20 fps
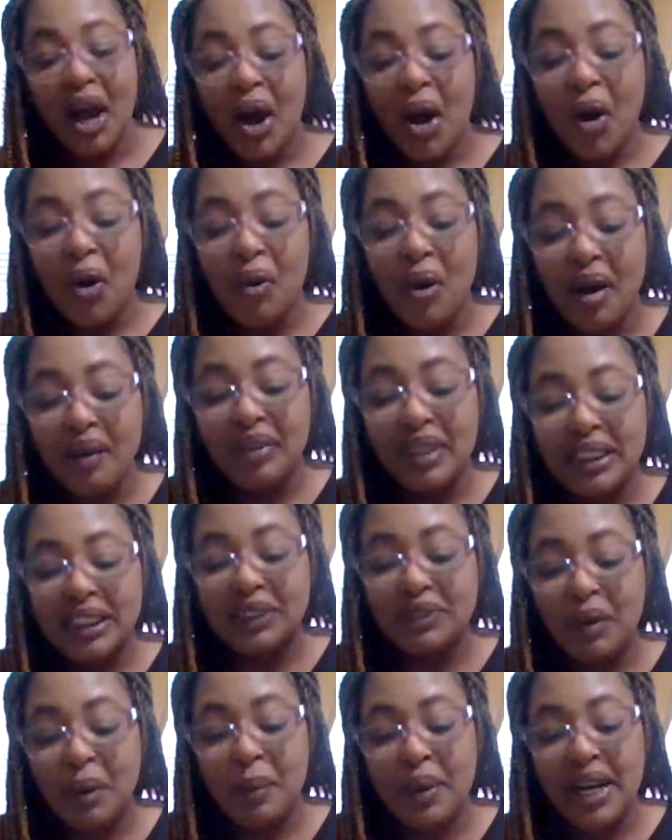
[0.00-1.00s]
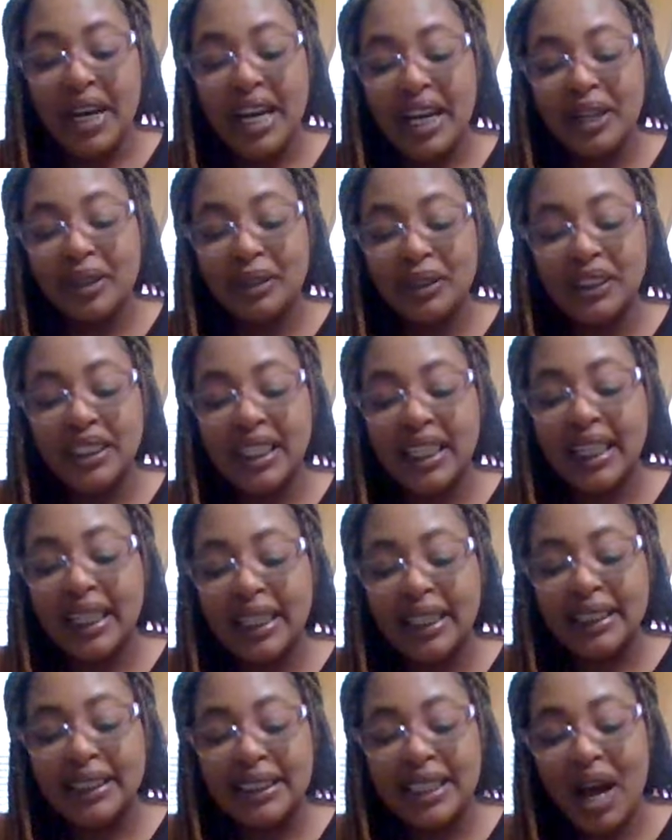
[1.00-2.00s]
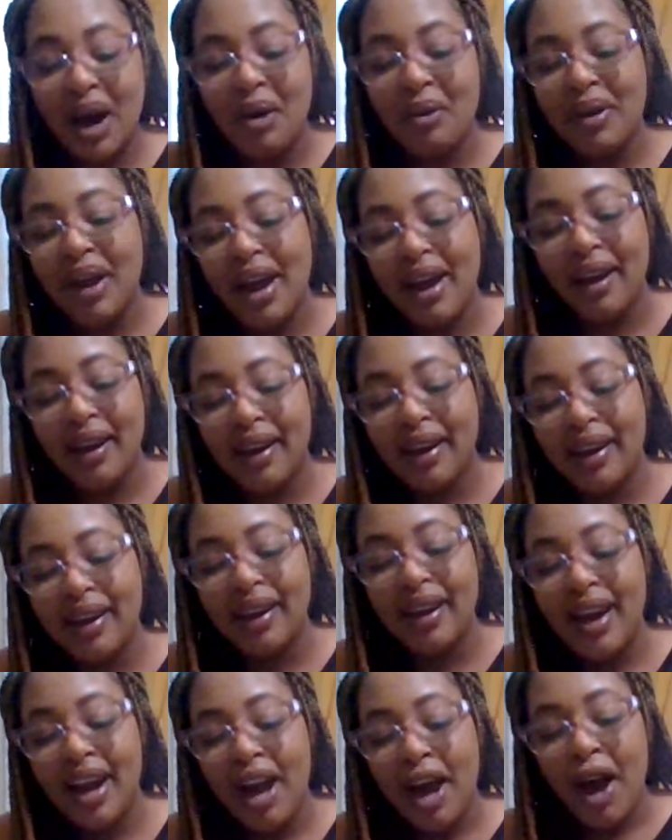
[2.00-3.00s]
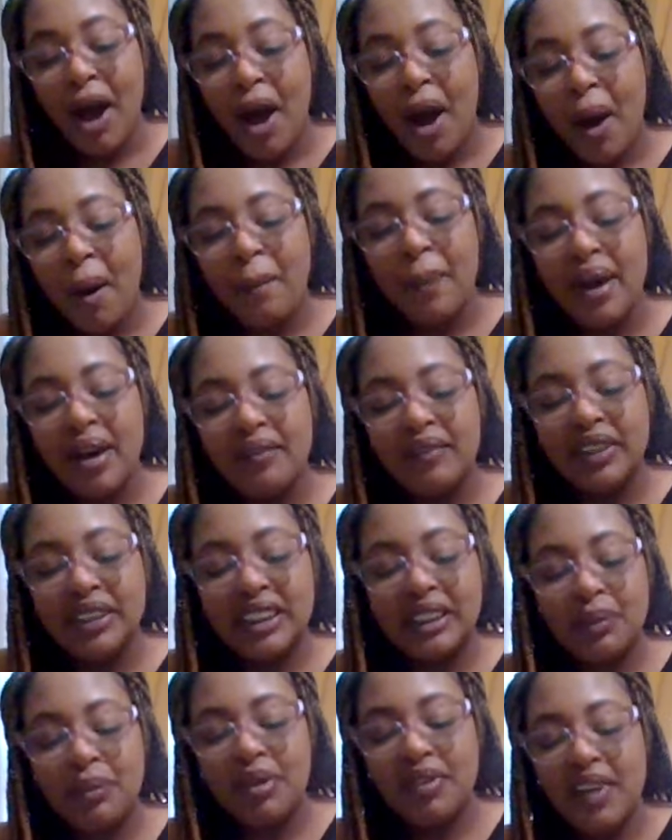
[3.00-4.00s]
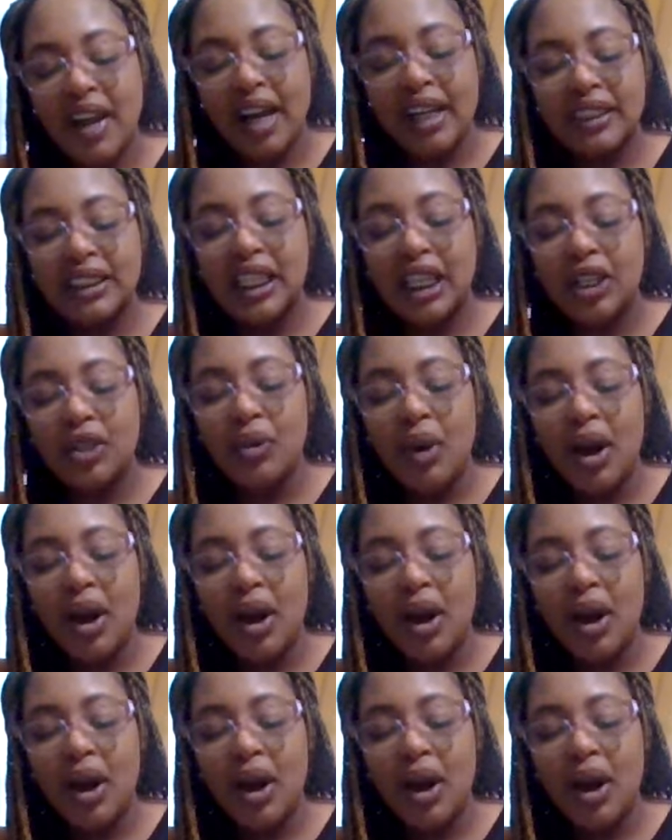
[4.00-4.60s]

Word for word: whoever this feminine energy is, okay? But for some of y'all, it's like you